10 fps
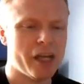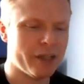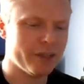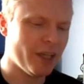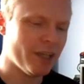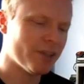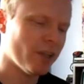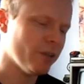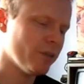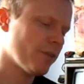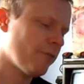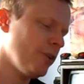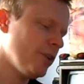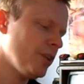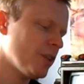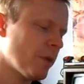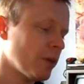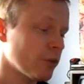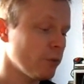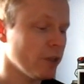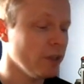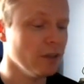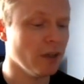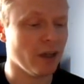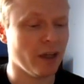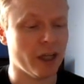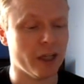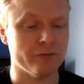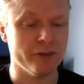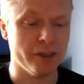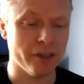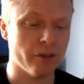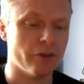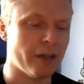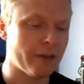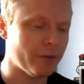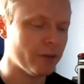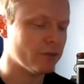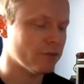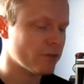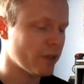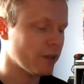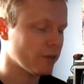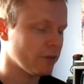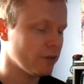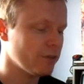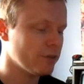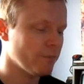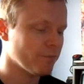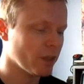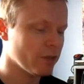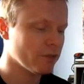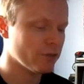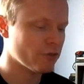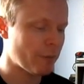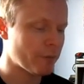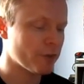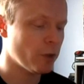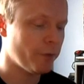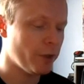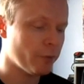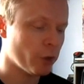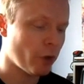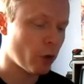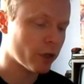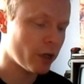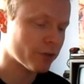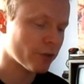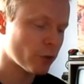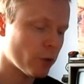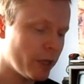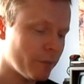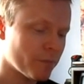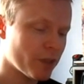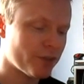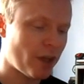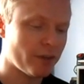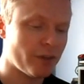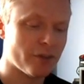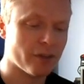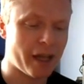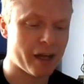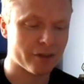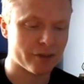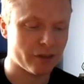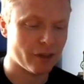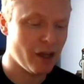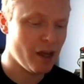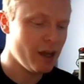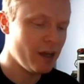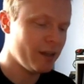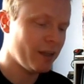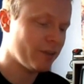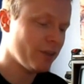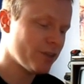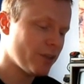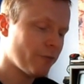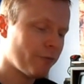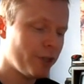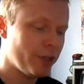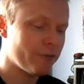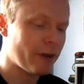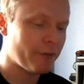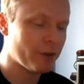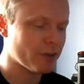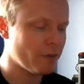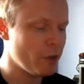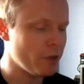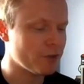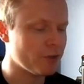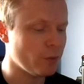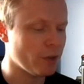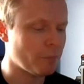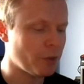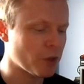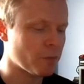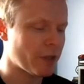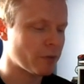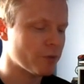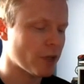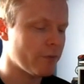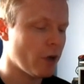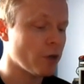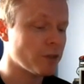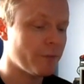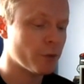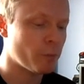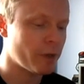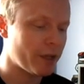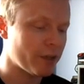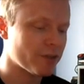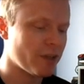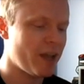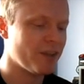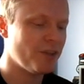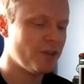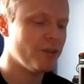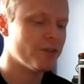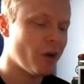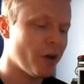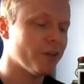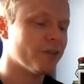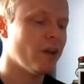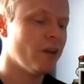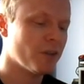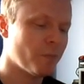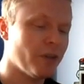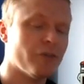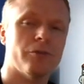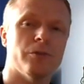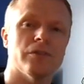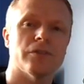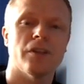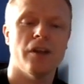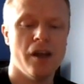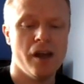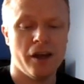Yeah, so it's a 3D space shooter. Really good graphics and sound in this. Strap yourself in for a roller coaster shoot 'em up set in a distant galaxy. Let dizzying 3D graphics immerse you in a pitched battles over artificial planets and city-sized space cruisers.